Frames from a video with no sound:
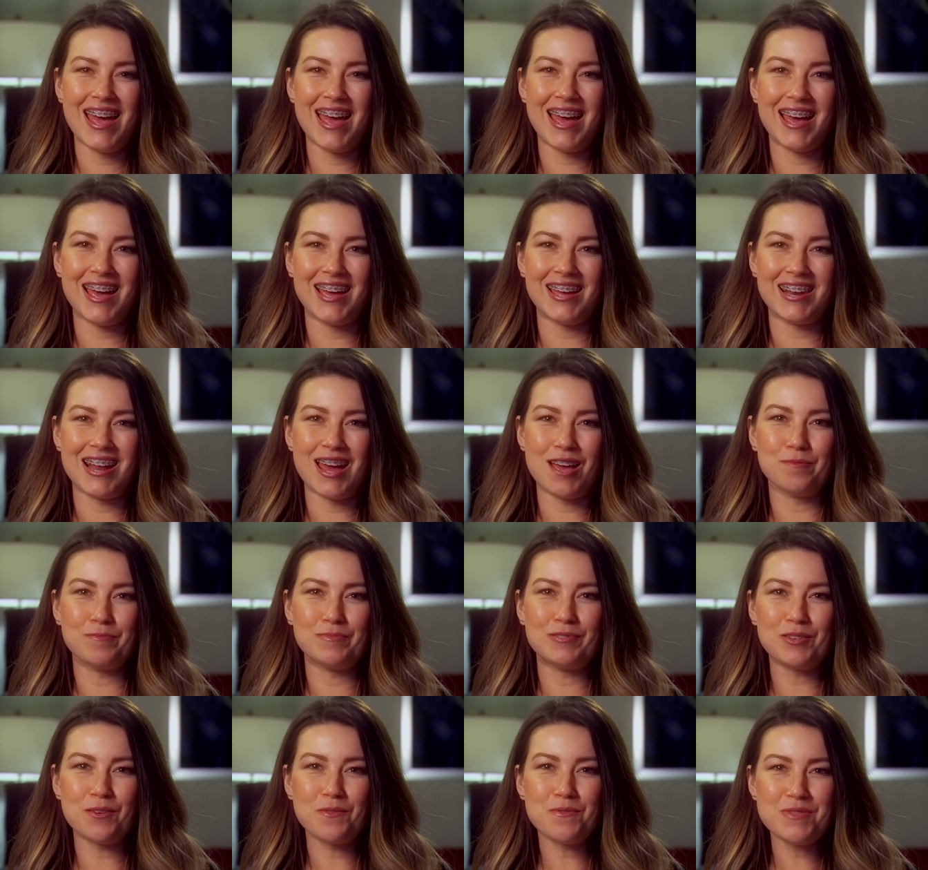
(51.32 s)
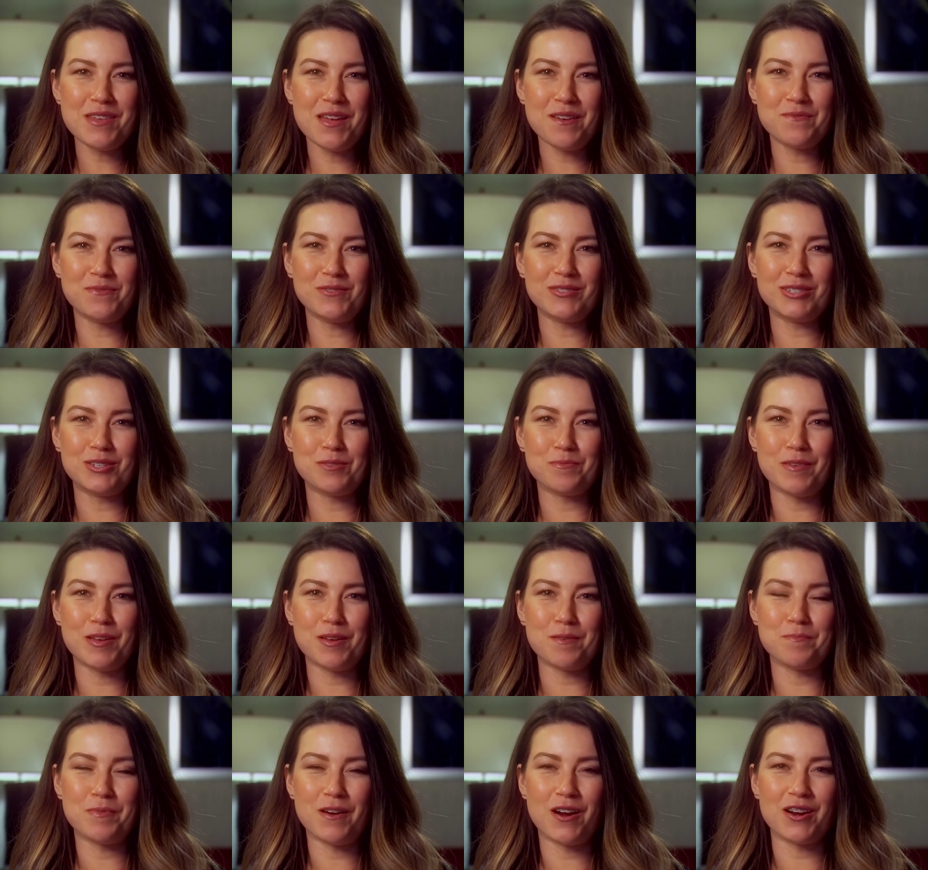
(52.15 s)
And I'm so thankful to
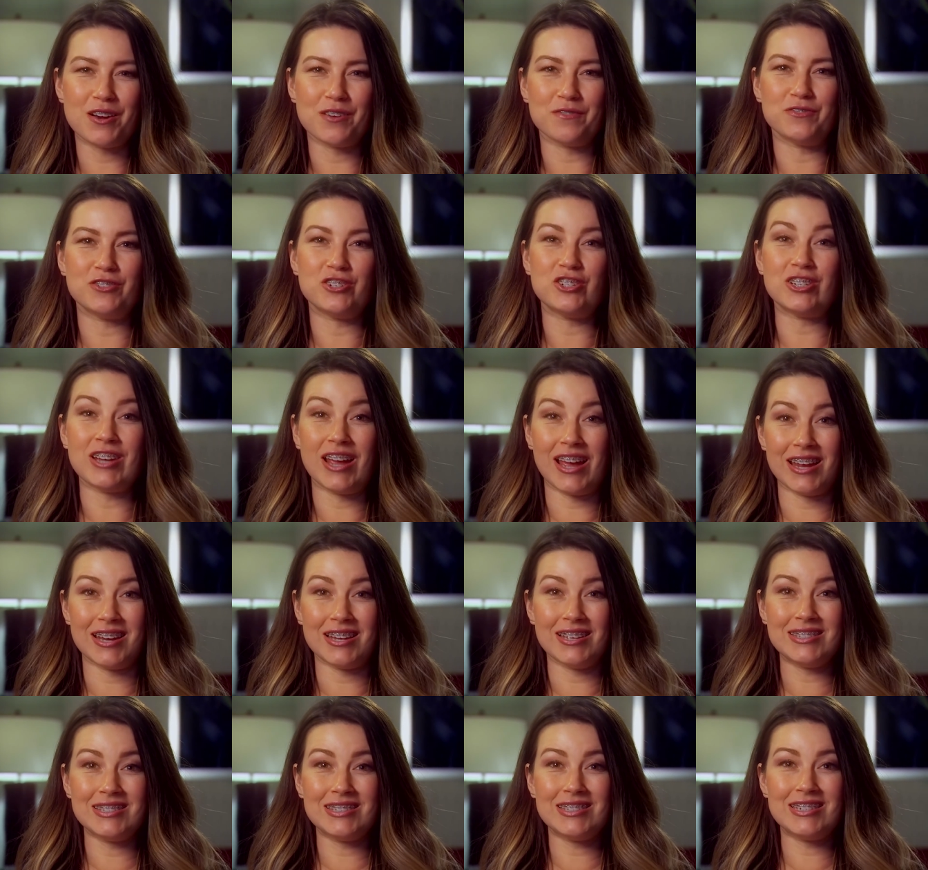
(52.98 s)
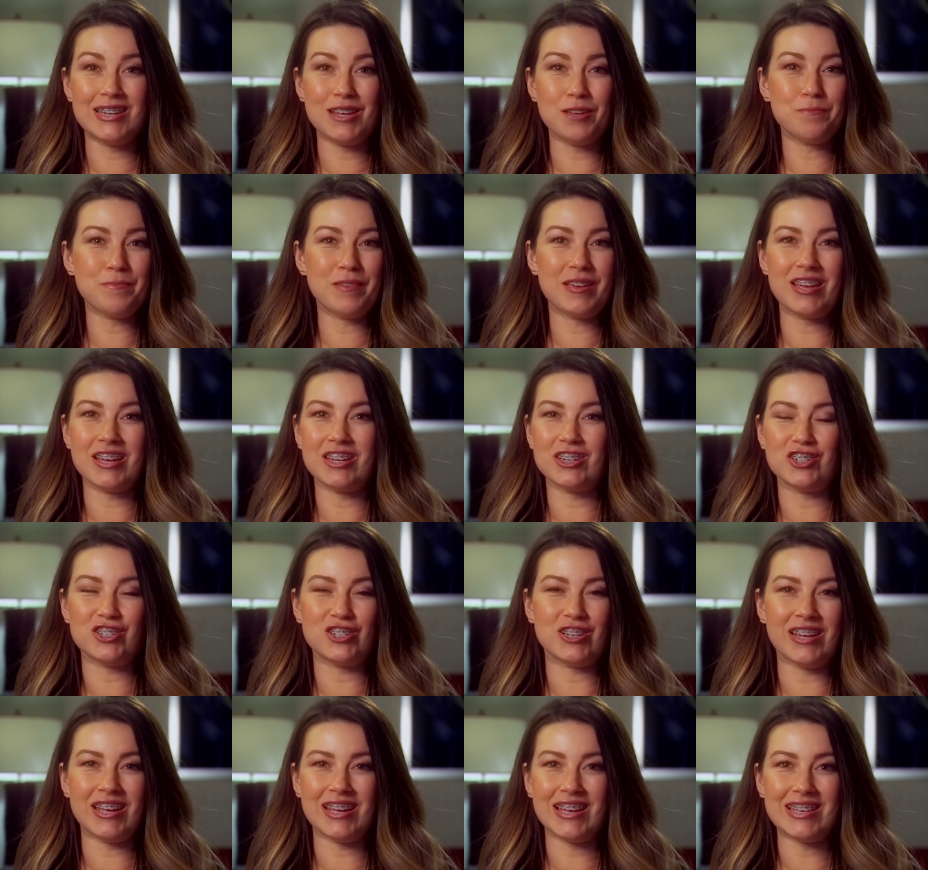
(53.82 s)
be a part of Shannon's team
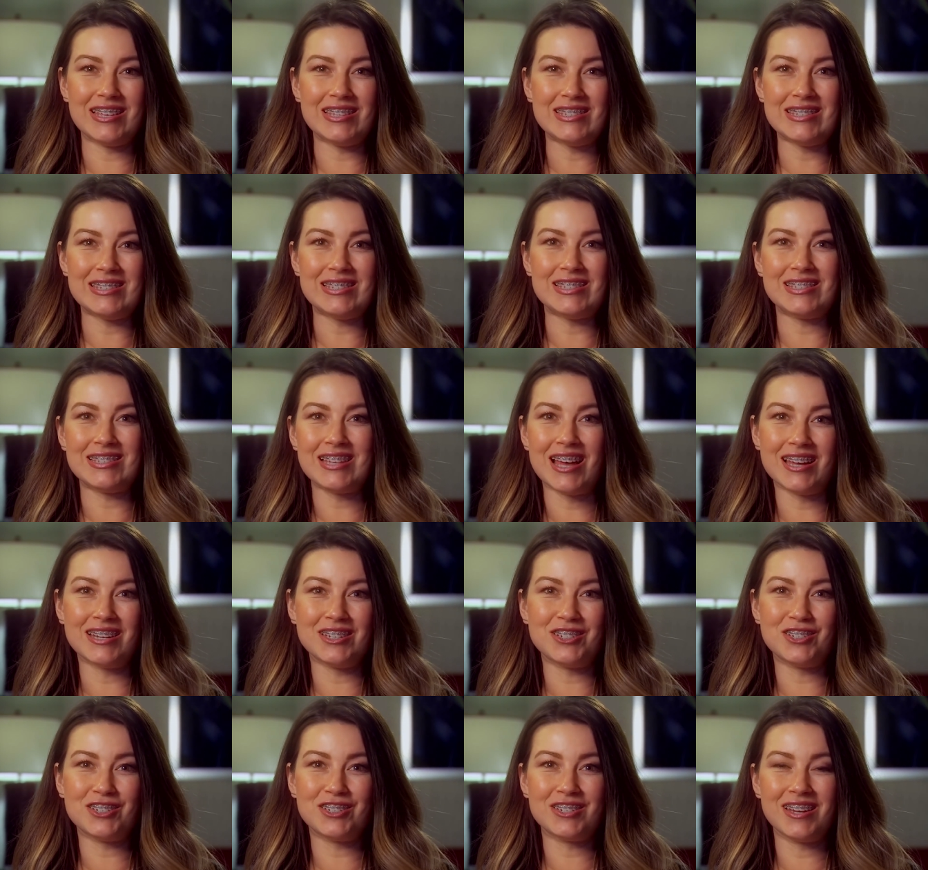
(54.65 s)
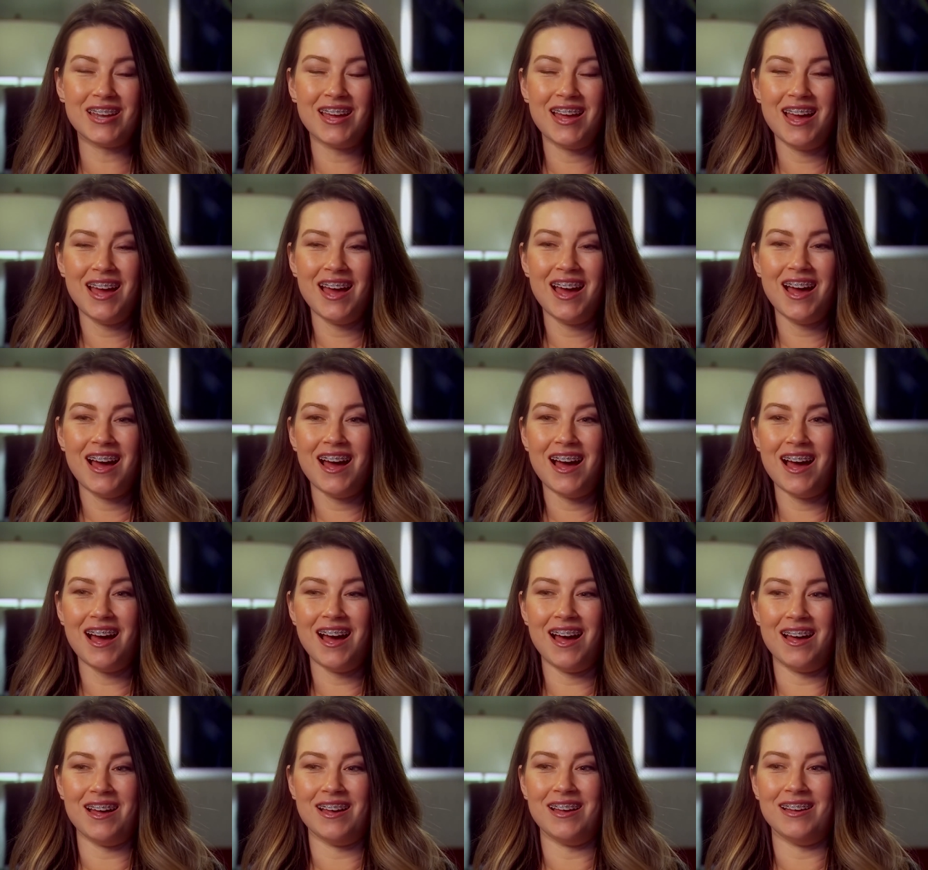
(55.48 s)
because she is such
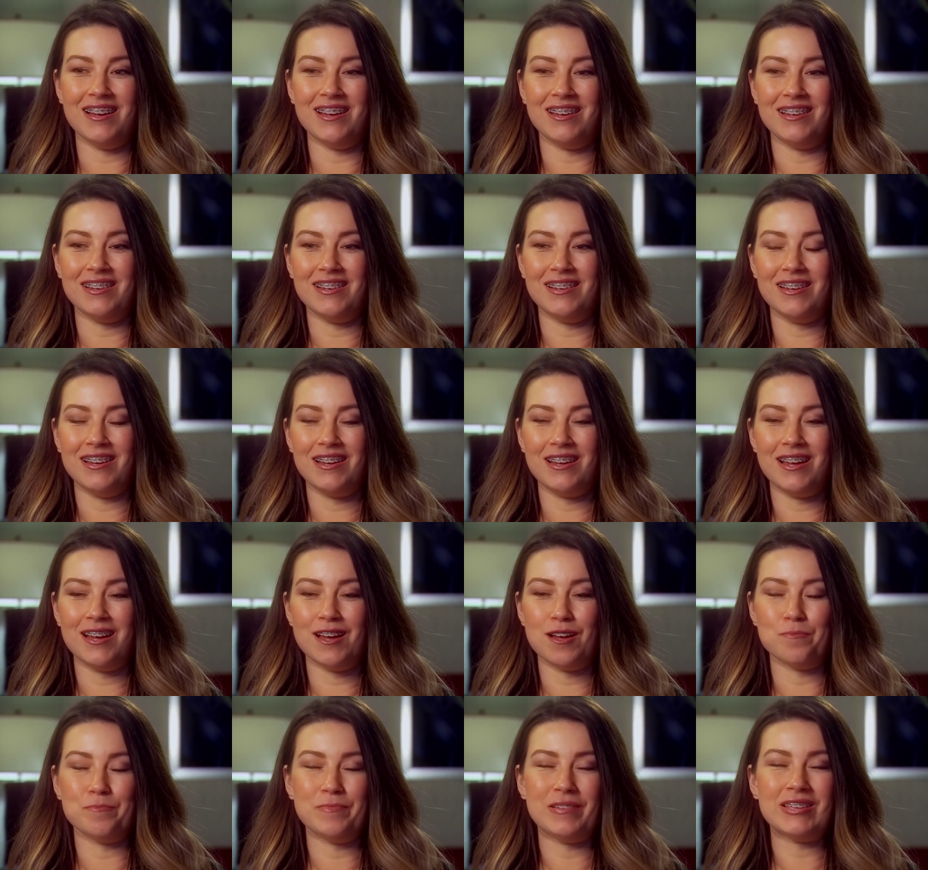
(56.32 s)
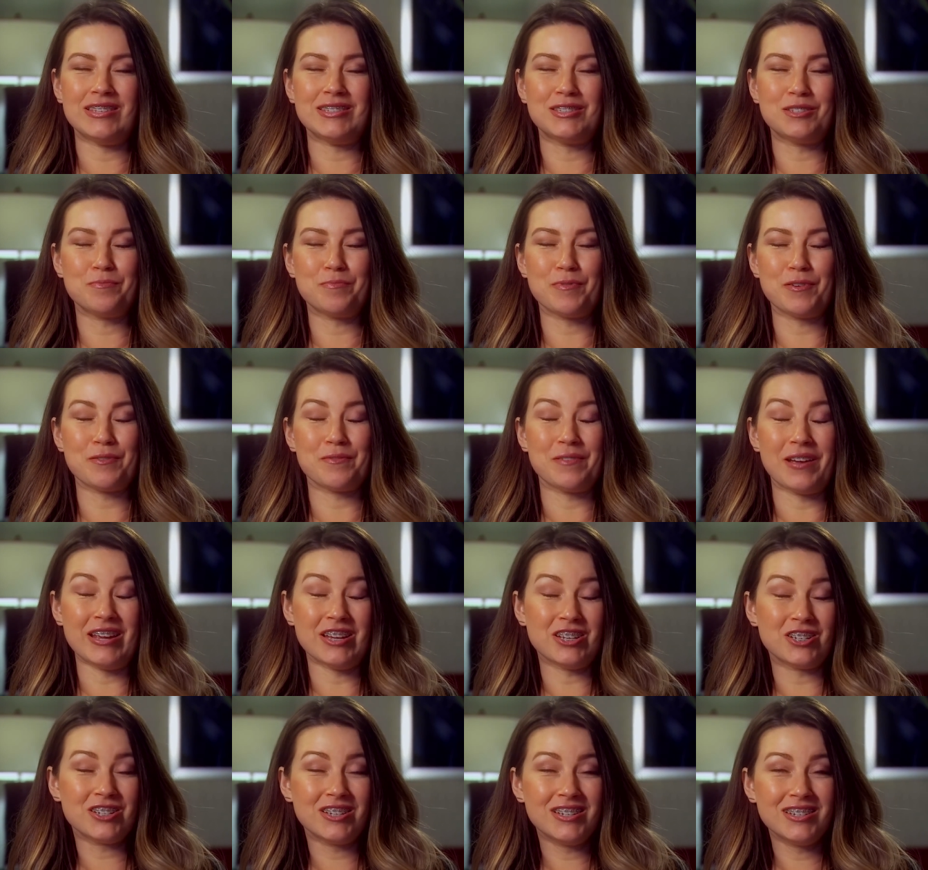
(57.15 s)
an um,
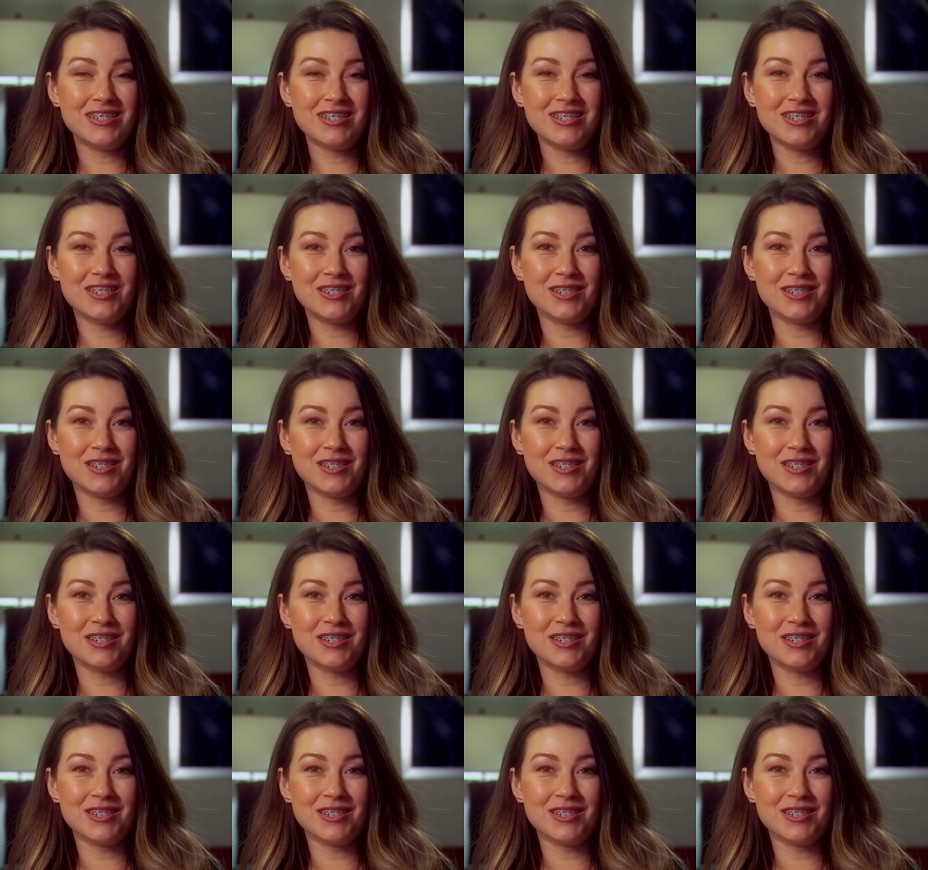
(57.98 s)
inspiration.